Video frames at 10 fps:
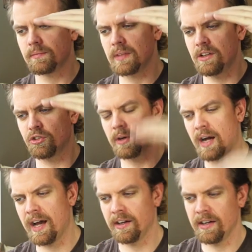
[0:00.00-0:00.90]
sort of
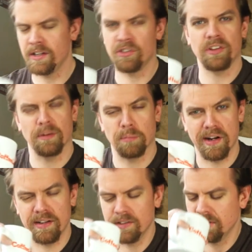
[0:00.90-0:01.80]
higher edge to the
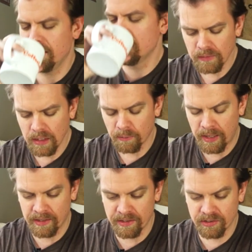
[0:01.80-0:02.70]
brightness of that.
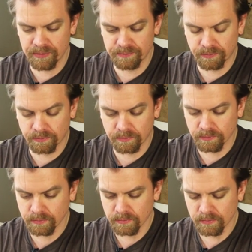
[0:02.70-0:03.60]
Wow, that's
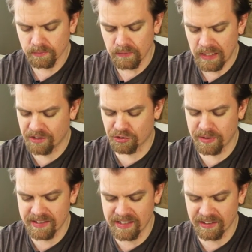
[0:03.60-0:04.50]

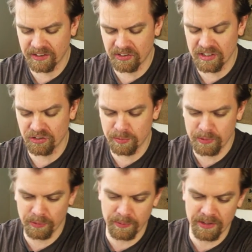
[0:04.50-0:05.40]
ridiculously
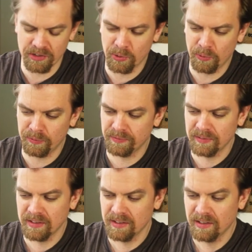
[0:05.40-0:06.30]
smooth when it's cold.
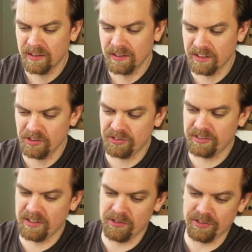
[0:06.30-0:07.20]
There's
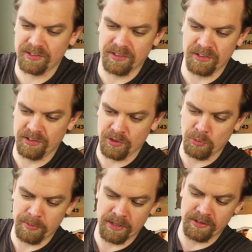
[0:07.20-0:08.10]
zero
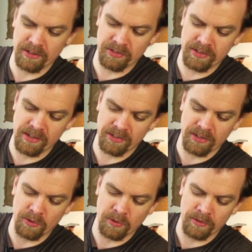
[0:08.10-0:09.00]
bitterness to this at
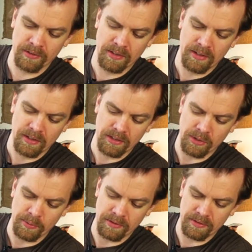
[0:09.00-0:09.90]
all. You
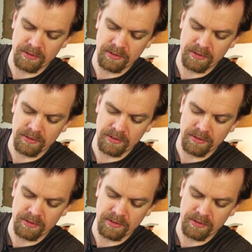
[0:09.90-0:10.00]
would